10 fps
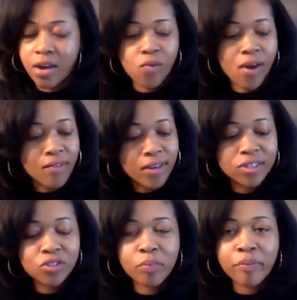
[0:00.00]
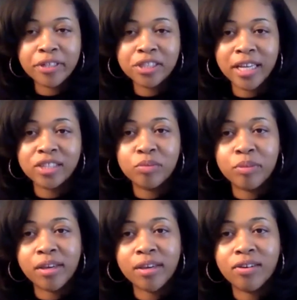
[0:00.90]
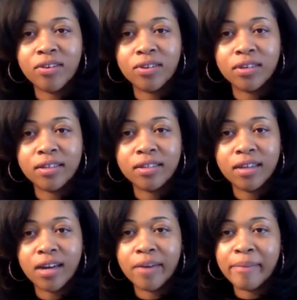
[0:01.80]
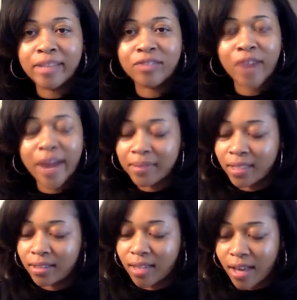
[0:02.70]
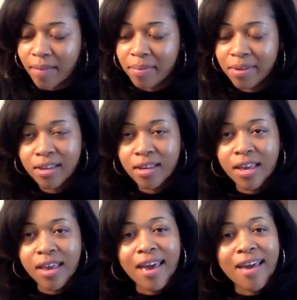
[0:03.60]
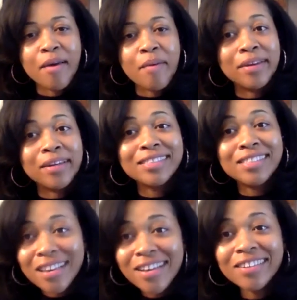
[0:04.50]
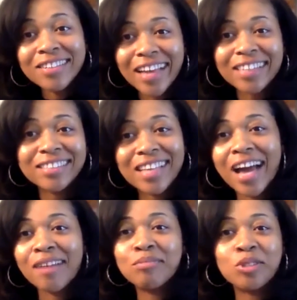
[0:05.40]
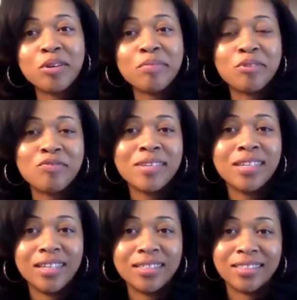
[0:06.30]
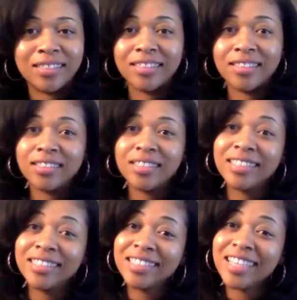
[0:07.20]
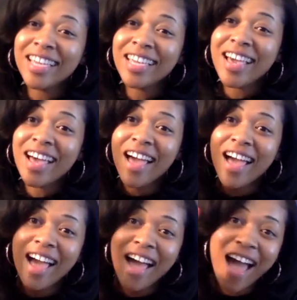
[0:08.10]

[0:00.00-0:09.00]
Well, I really do appreciate you being on. I'm about to wrap this up. But until next time, do it movement listeners. See ya.